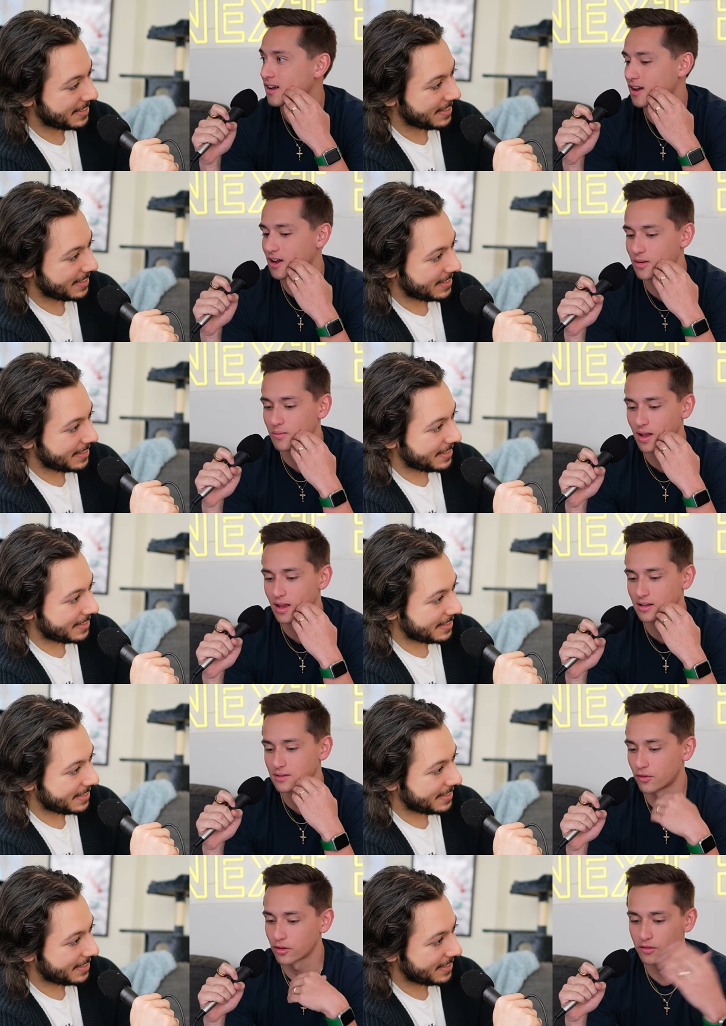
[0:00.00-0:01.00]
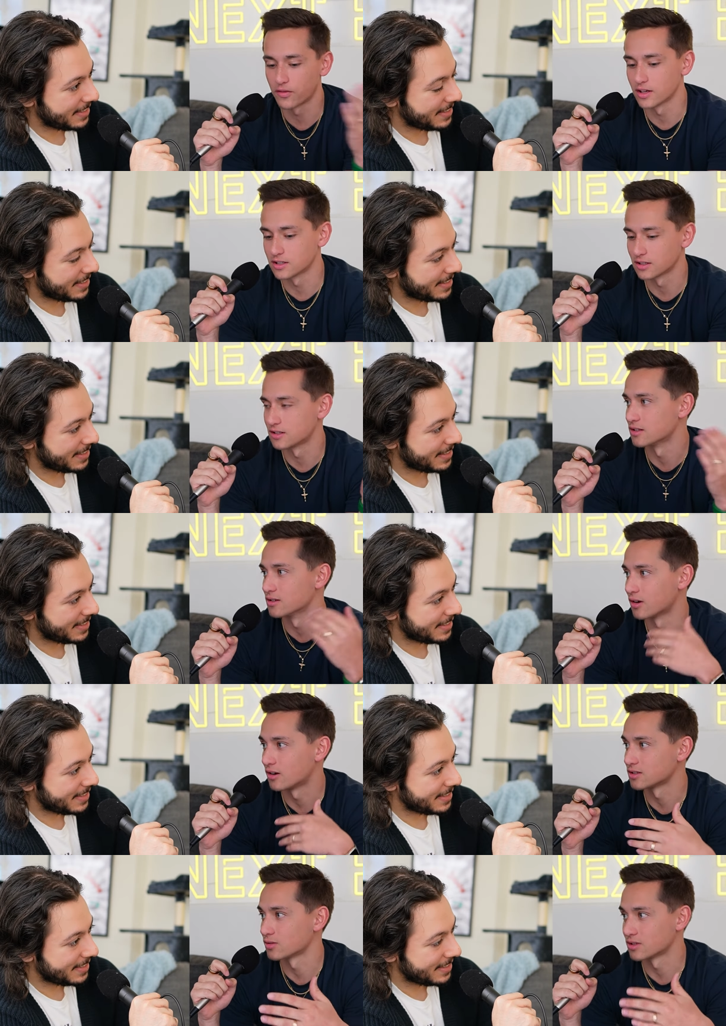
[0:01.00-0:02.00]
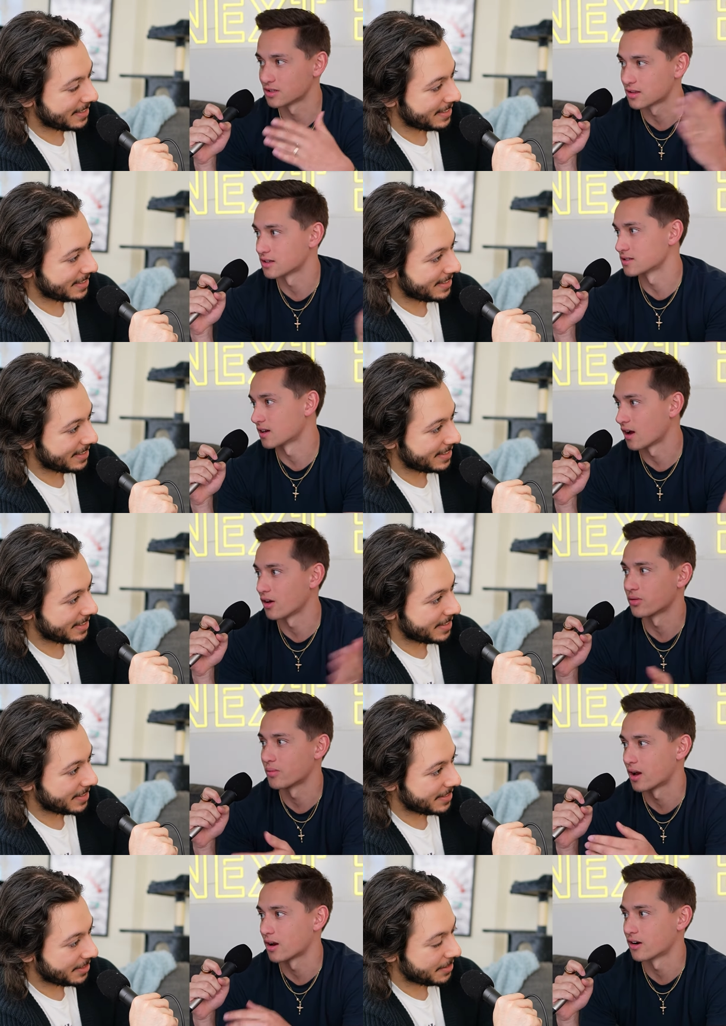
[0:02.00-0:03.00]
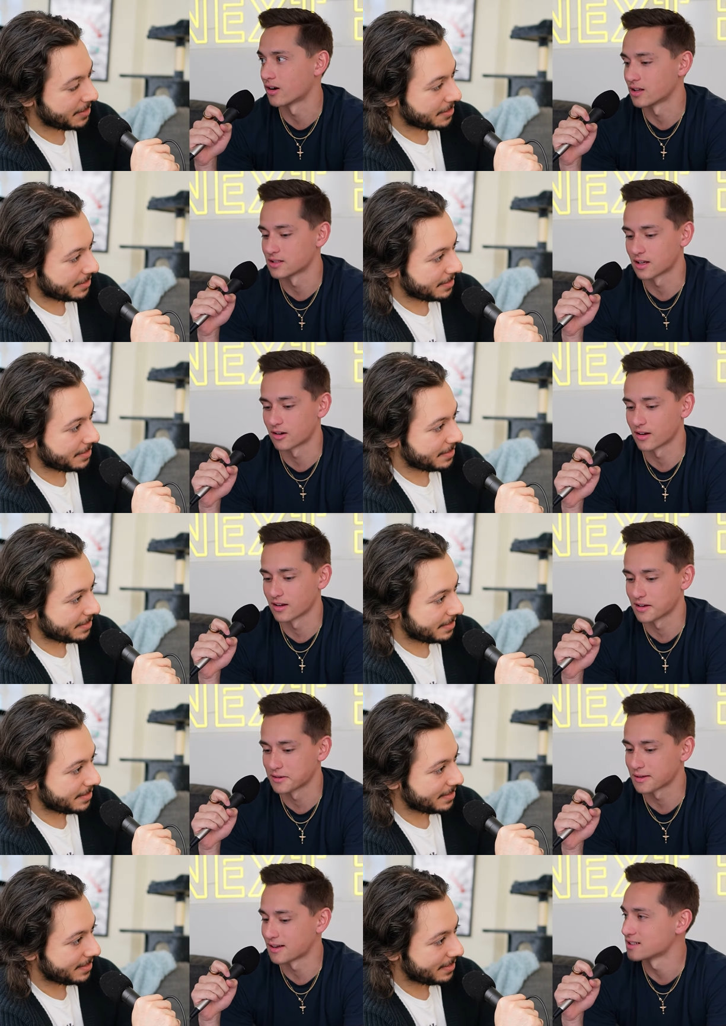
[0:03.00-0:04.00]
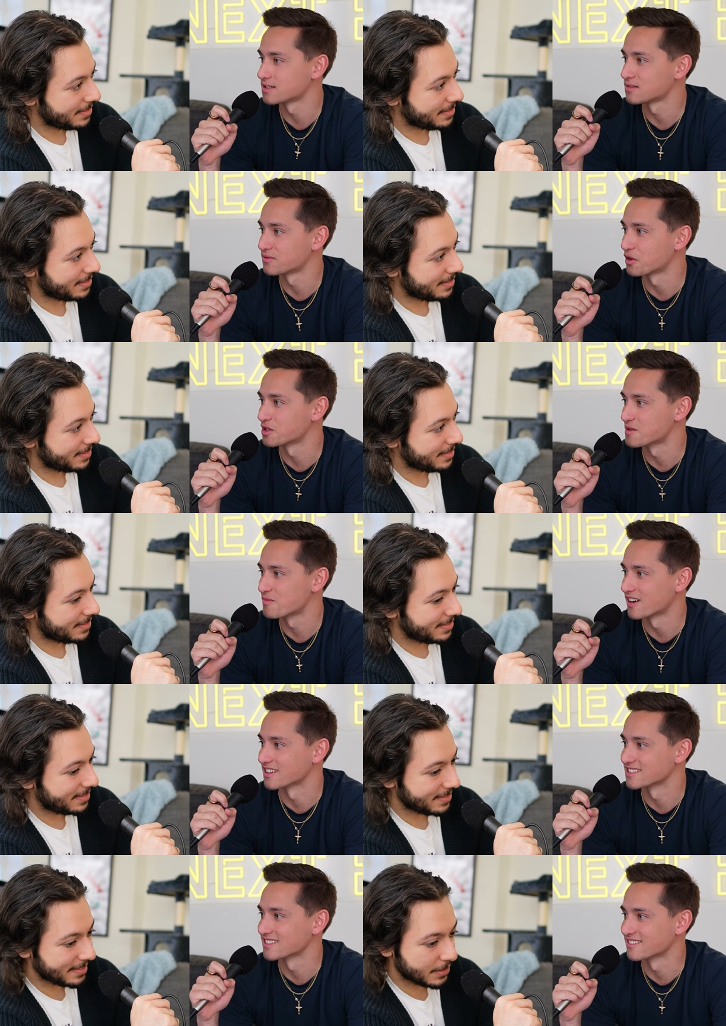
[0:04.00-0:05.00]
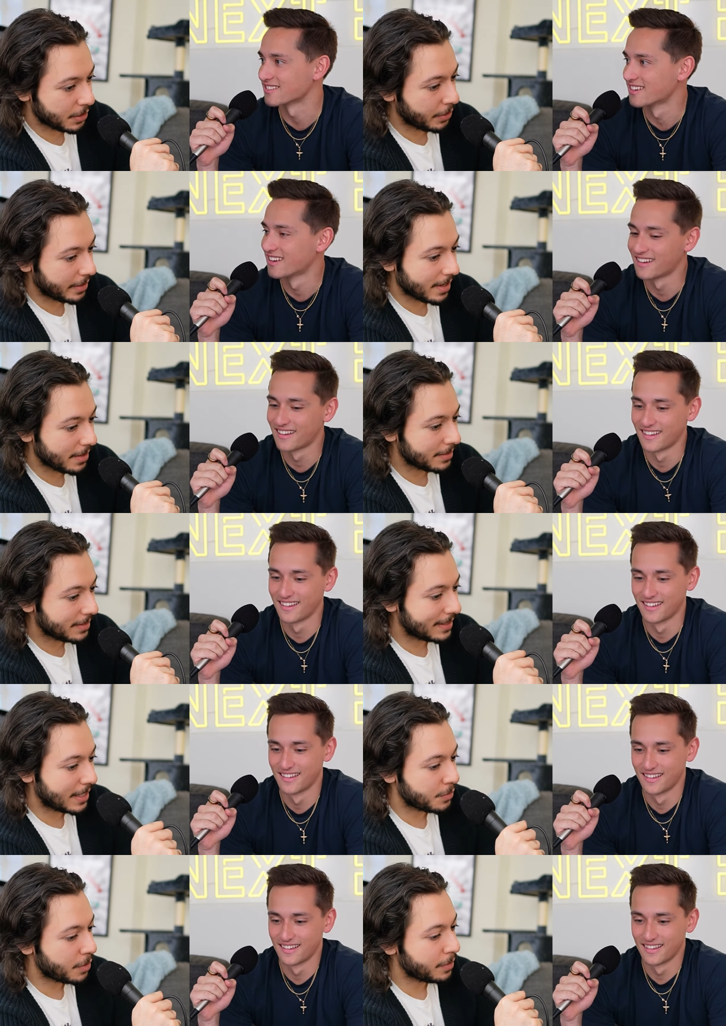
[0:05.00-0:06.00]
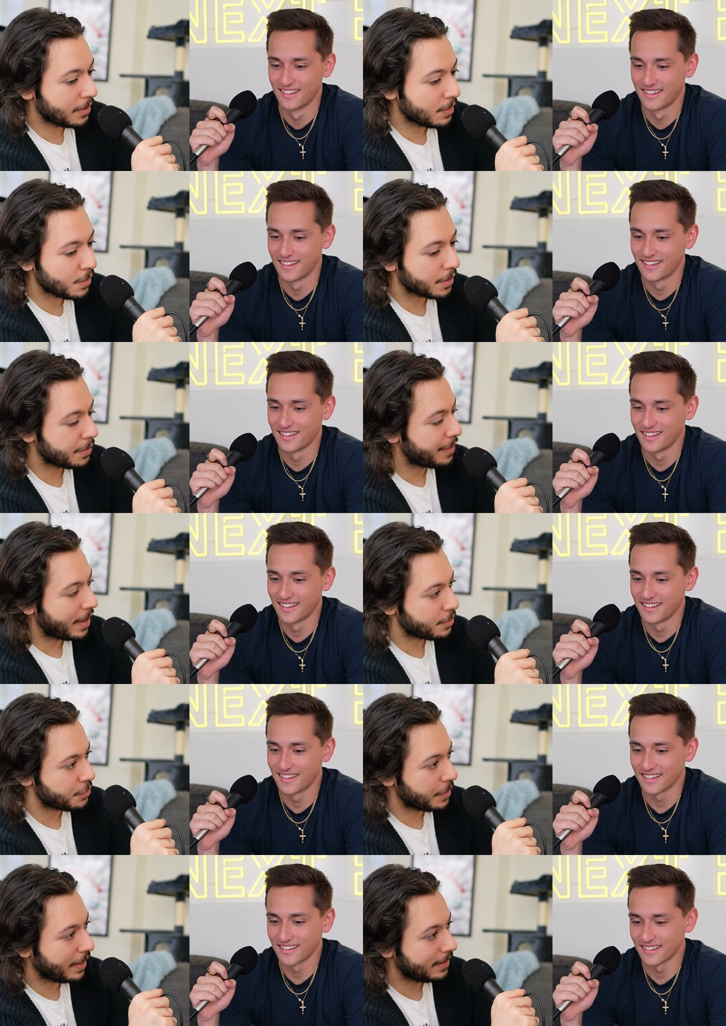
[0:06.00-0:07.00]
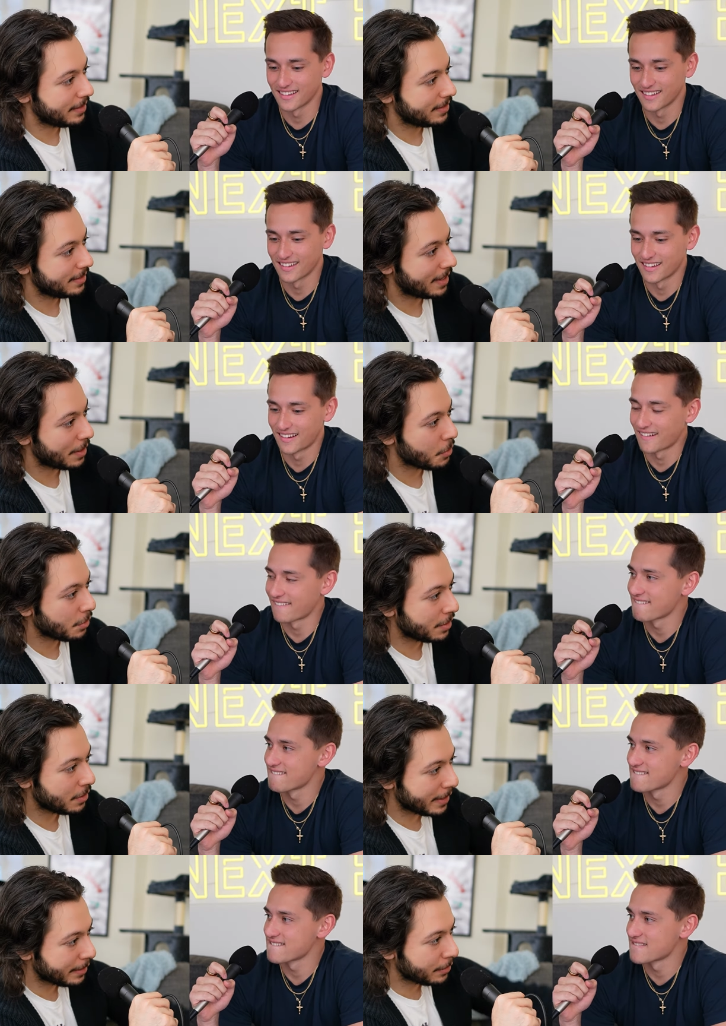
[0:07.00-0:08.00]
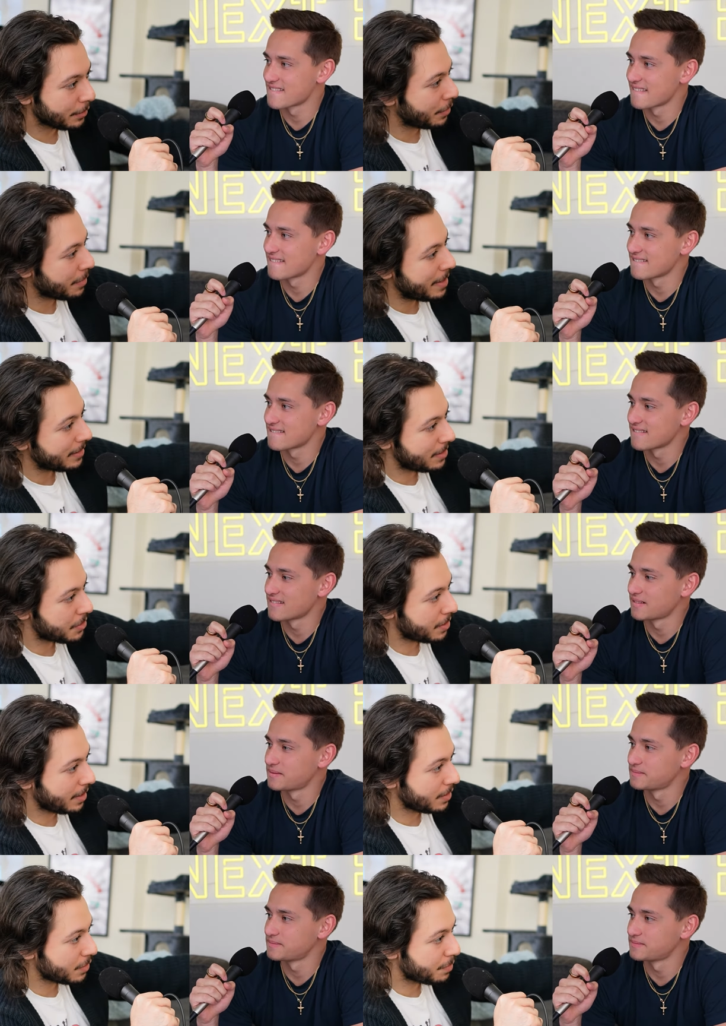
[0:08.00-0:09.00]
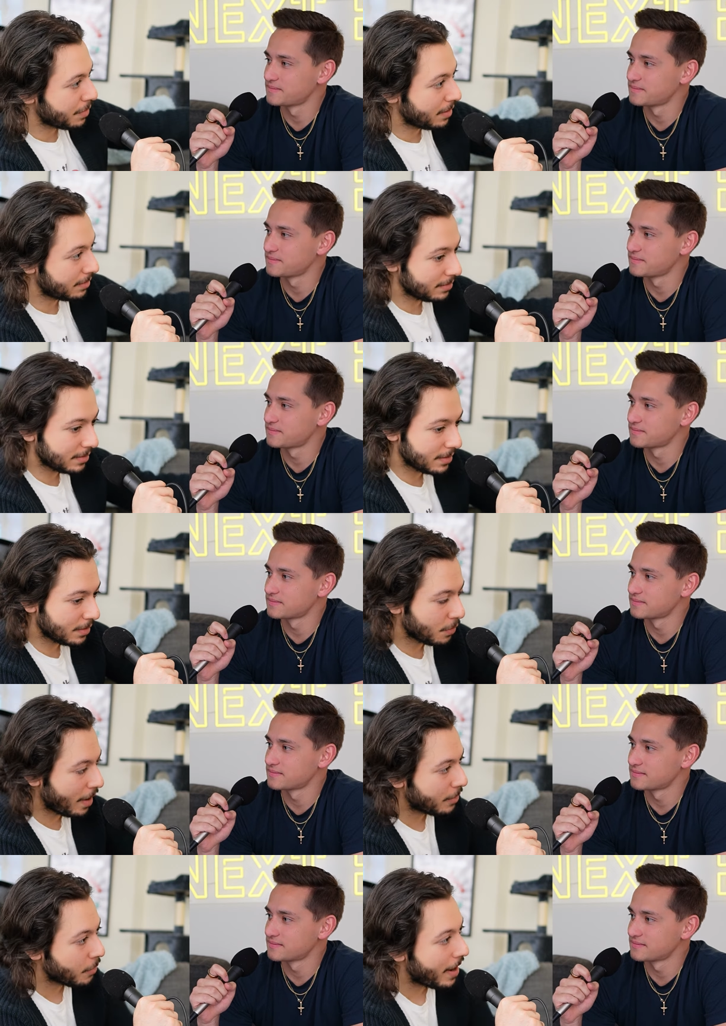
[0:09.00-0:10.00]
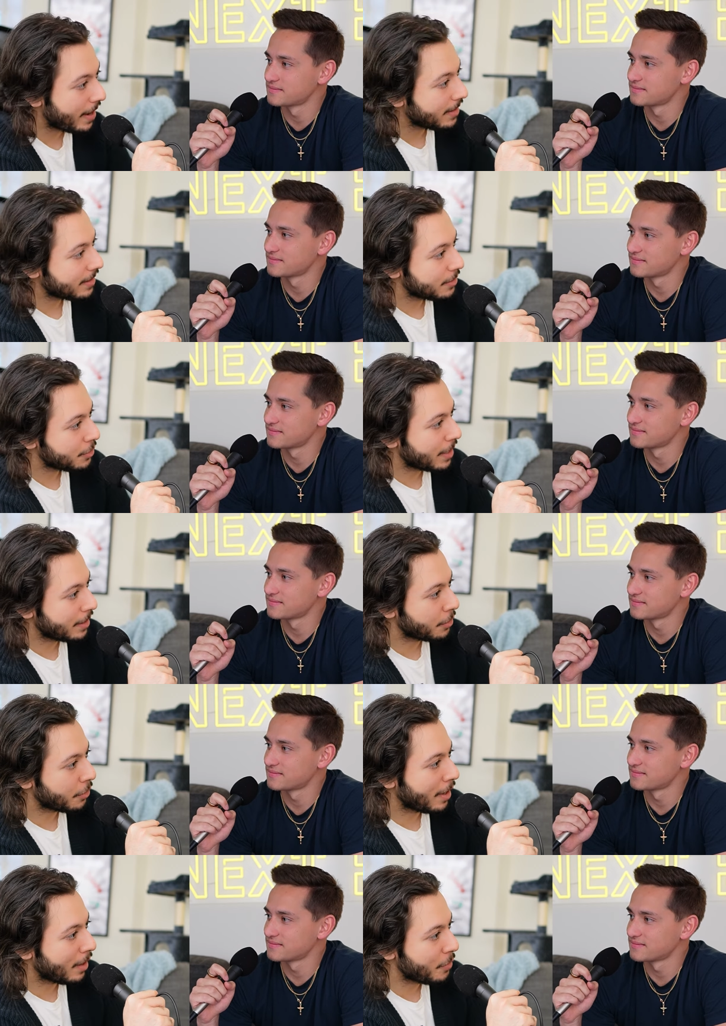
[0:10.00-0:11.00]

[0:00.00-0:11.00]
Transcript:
Speaker 1: um, and is fully featured to do all sorts of things like health monitoring, et cetera. And it costs 14 bucks.
Speaker 2: There you go. That's why we love working with Mouser, right? Not only do you get to learn about these things, but right away you get your uh,